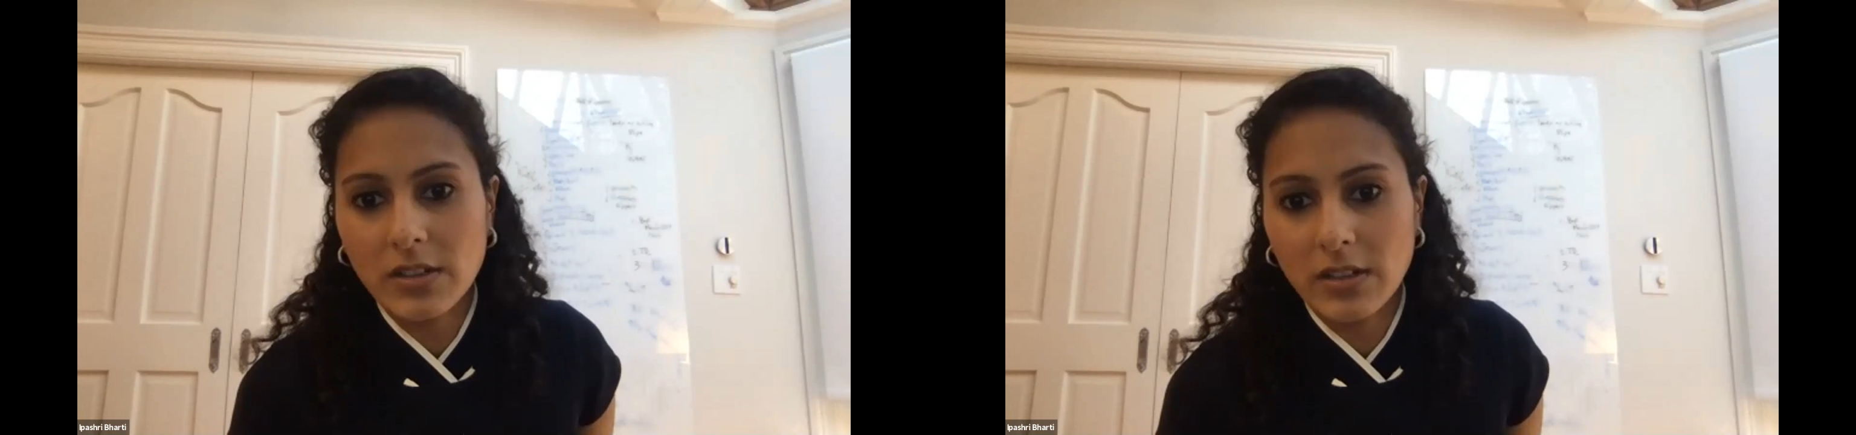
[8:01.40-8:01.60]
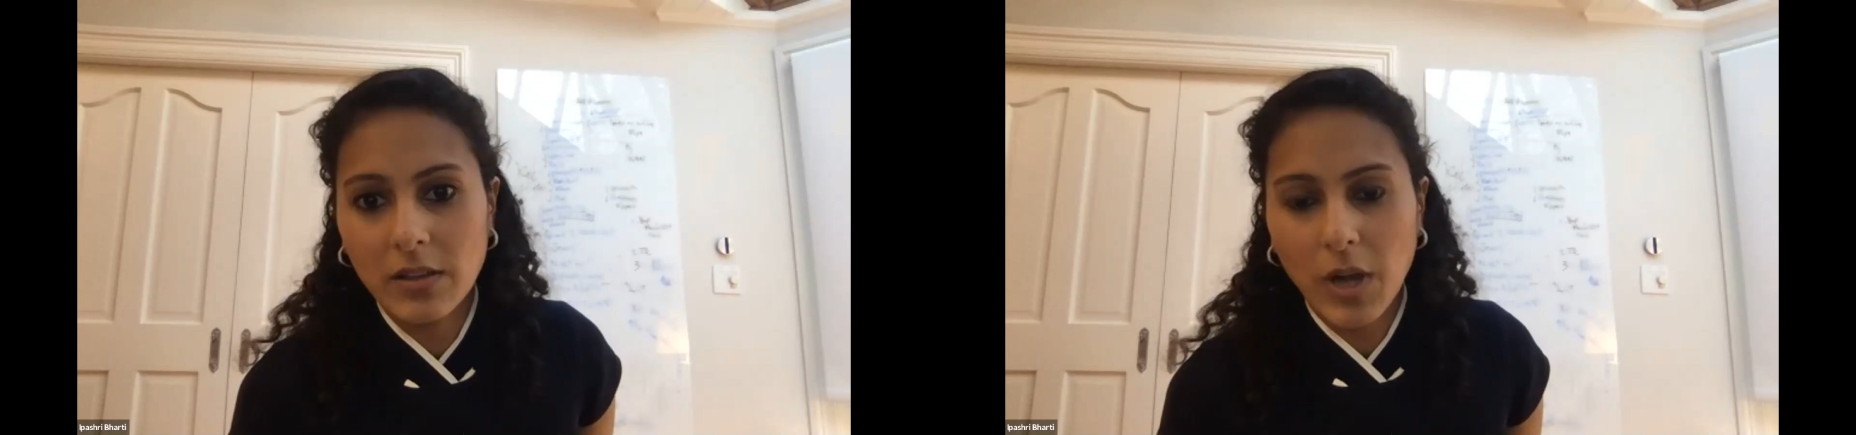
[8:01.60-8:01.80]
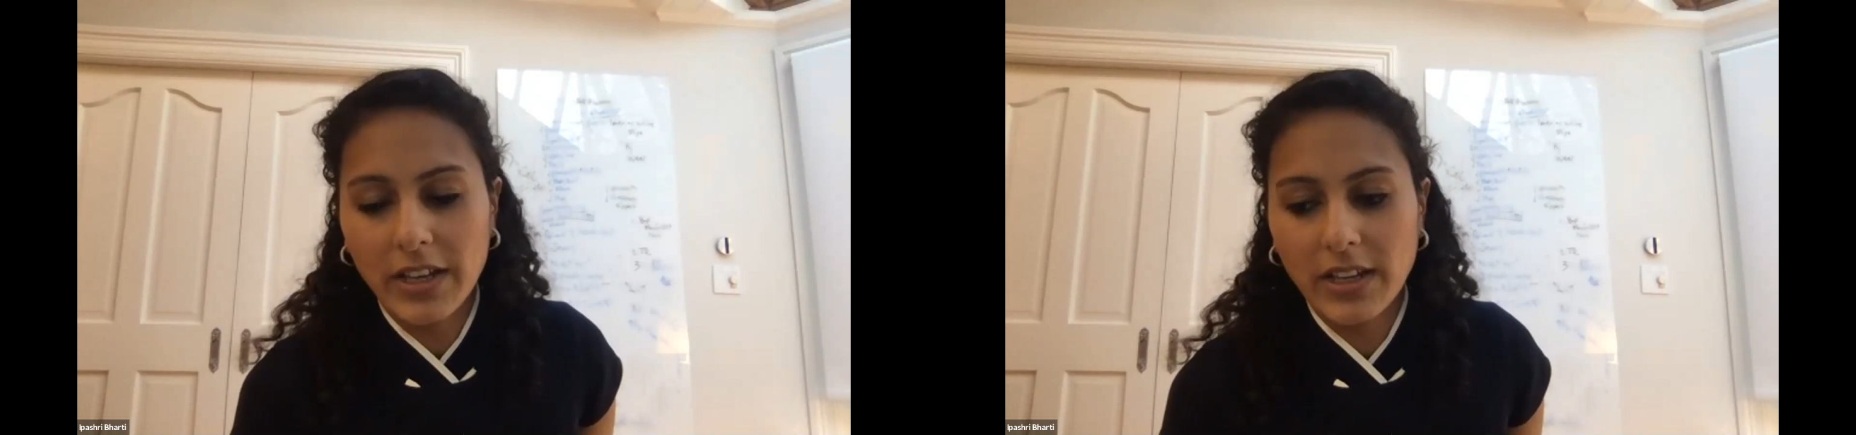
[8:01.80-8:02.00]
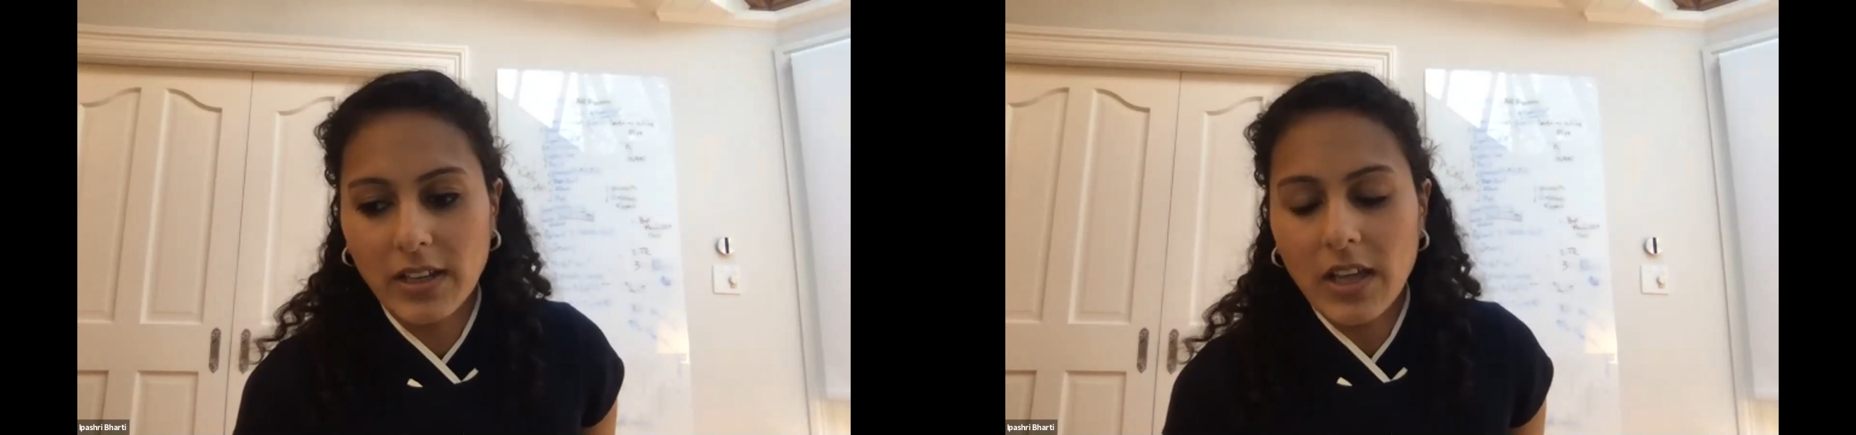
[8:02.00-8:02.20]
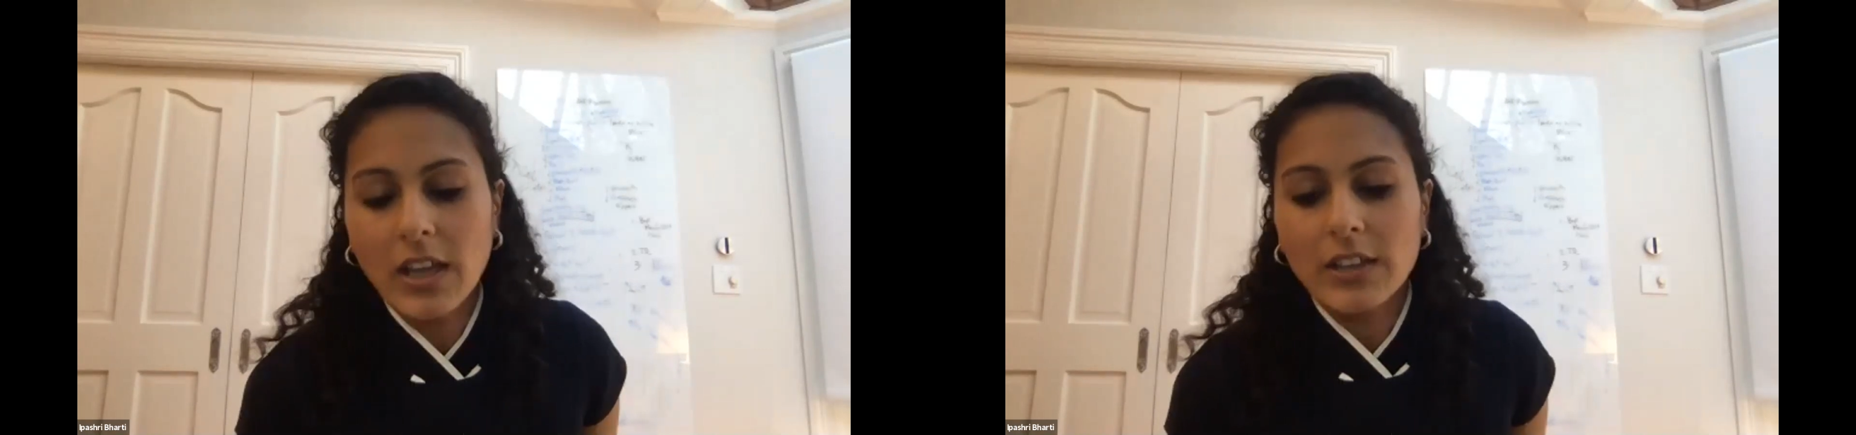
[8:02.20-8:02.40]
in the body.
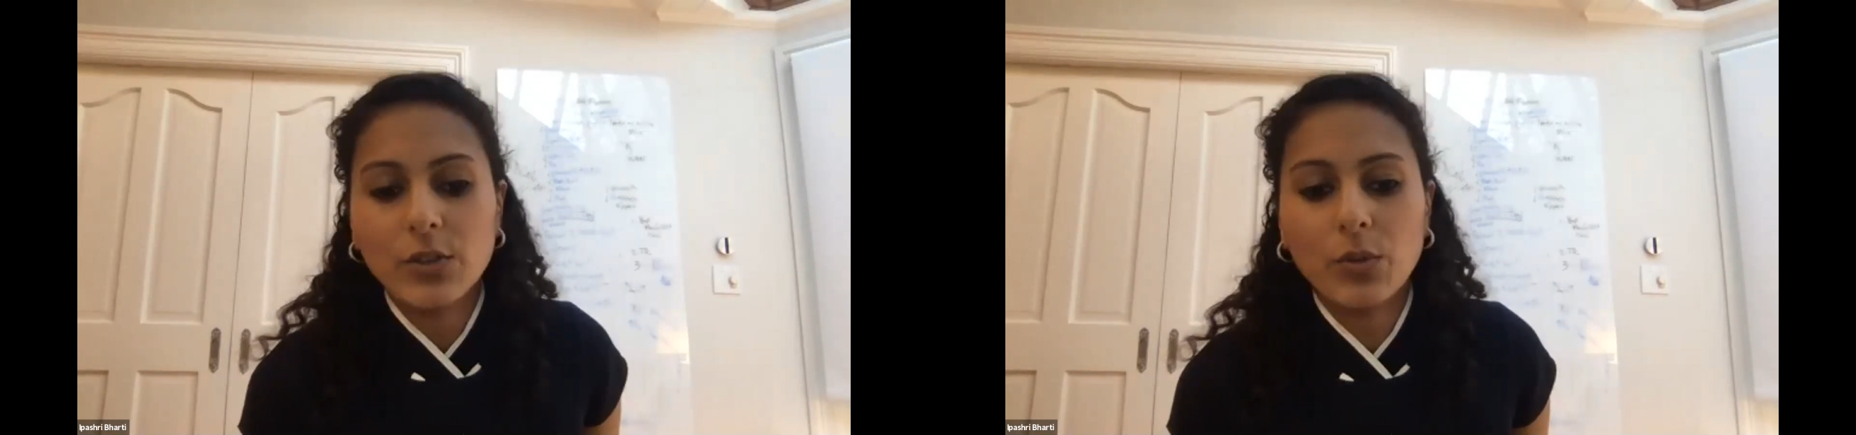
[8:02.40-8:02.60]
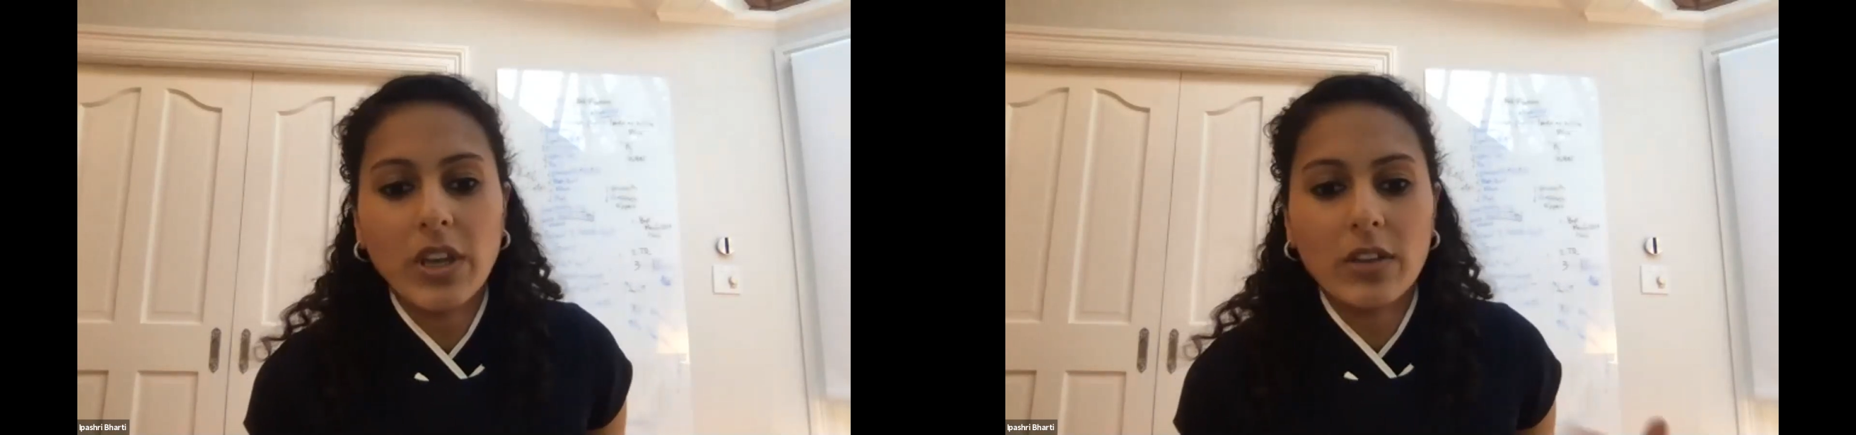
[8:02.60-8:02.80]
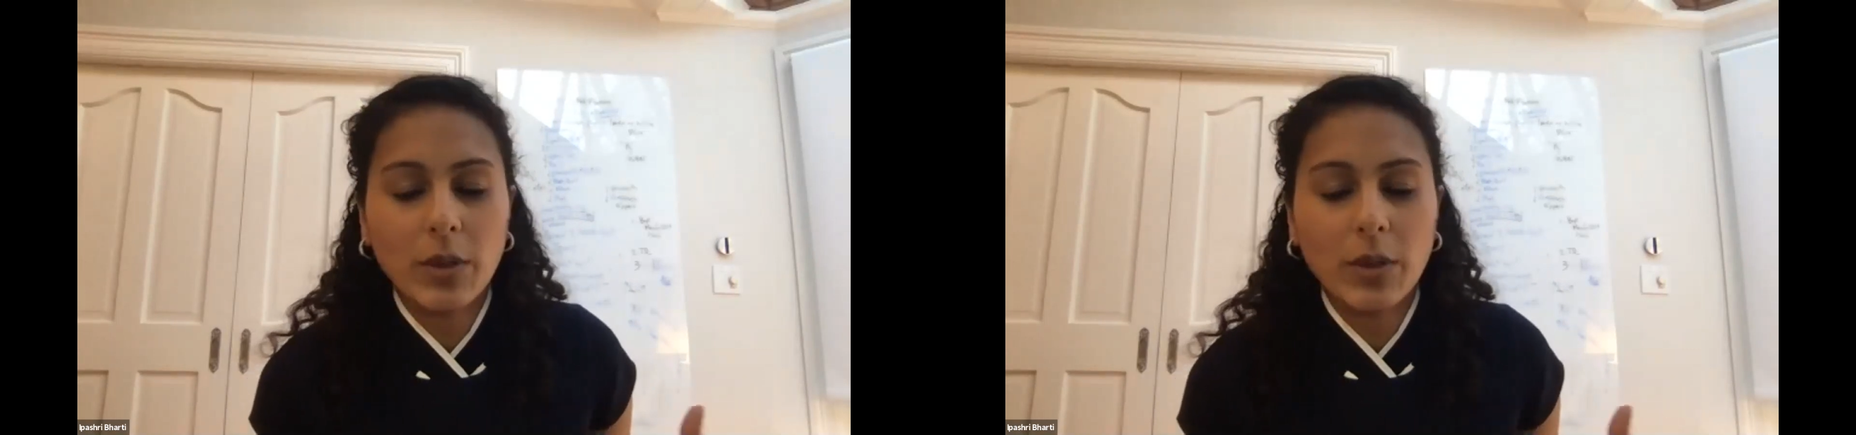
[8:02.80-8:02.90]
So the